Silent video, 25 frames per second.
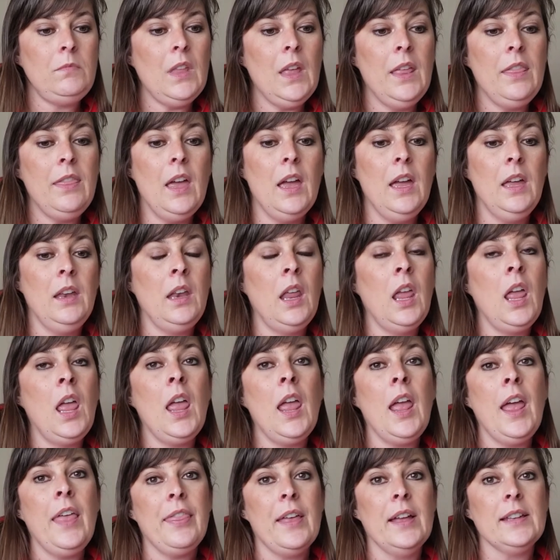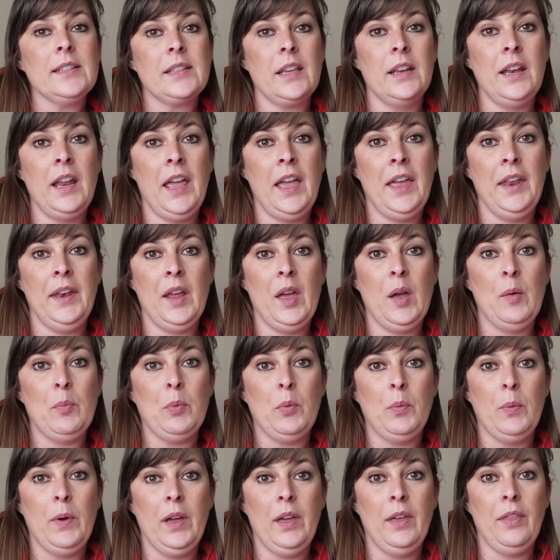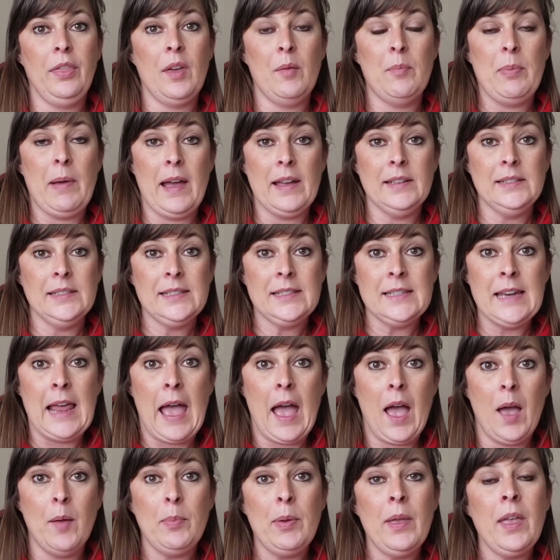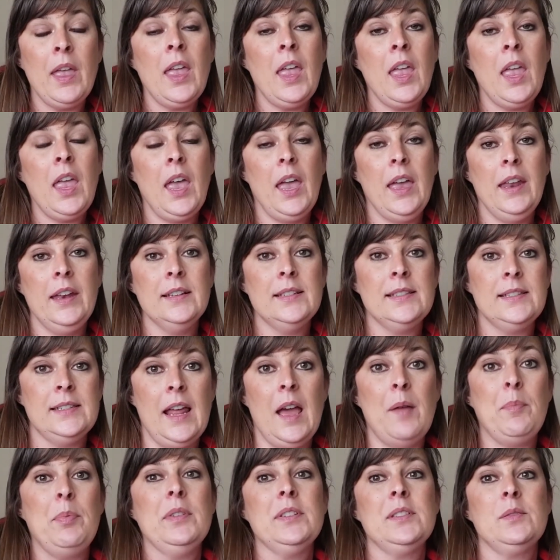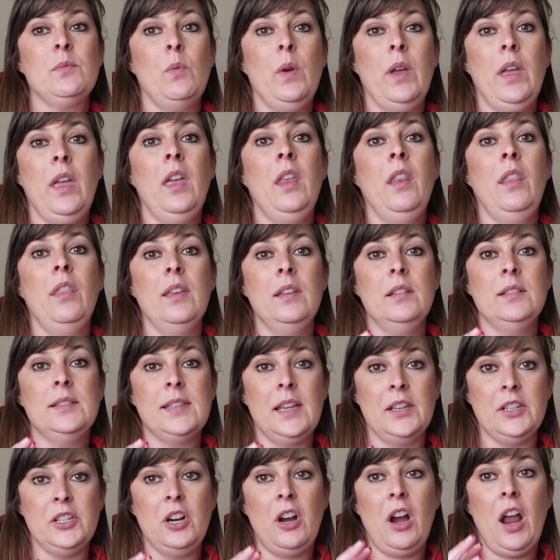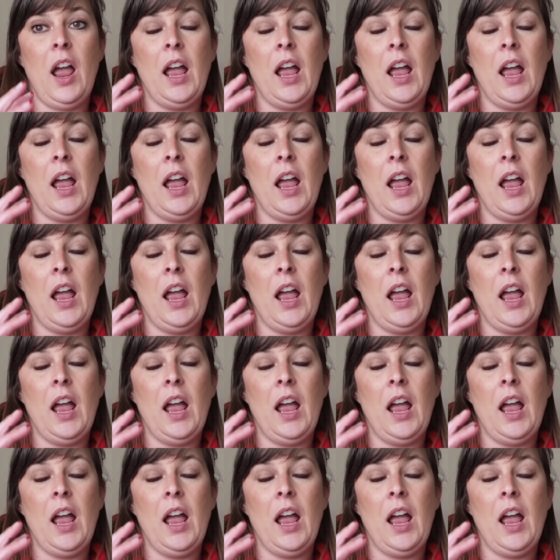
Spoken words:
then that's going to end up with a bad snap. And a snap is when the center